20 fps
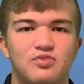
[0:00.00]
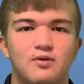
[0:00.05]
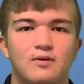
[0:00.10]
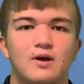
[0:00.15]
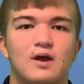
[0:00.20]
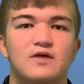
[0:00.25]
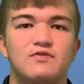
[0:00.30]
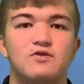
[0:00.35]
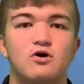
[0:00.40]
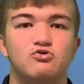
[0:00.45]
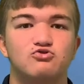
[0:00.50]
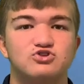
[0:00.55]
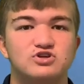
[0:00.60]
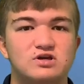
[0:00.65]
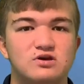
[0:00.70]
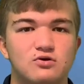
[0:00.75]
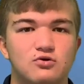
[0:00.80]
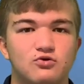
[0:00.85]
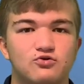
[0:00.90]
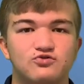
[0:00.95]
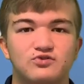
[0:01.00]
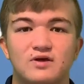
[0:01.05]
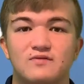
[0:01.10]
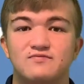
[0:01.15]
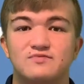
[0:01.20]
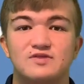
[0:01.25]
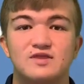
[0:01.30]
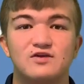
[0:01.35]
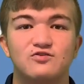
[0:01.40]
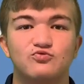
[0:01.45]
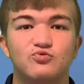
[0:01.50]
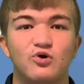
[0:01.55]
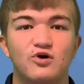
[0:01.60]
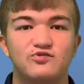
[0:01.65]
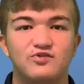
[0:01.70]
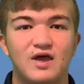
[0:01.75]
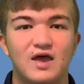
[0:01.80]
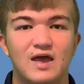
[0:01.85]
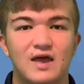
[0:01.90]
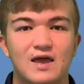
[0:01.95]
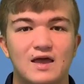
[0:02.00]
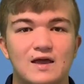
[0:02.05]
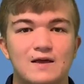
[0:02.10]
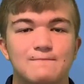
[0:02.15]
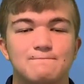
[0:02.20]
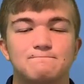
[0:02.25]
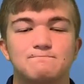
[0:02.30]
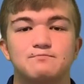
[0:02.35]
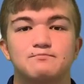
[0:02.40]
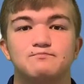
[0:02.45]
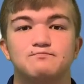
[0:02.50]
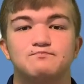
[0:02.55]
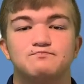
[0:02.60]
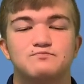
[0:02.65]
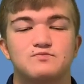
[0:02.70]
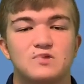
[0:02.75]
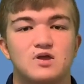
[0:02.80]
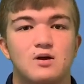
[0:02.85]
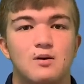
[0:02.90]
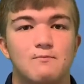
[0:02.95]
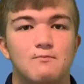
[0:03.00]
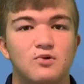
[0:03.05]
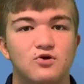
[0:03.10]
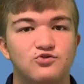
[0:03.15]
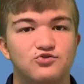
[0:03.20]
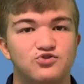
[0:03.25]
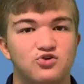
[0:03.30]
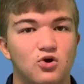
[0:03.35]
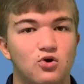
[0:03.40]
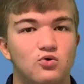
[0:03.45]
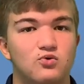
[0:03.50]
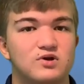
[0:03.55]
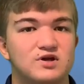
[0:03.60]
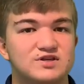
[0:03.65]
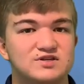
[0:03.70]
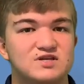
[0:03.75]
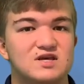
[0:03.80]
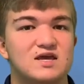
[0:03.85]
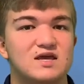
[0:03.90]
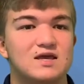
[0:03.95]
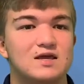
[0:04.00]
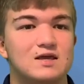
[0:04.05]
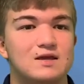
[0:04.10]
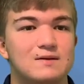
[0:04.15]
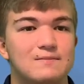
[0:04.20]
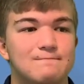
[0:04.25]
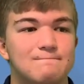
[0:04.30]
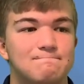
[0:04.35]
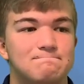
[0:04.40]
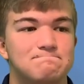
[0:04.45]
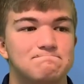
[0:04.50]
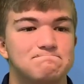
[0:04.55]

In those years. And this was a Missouri team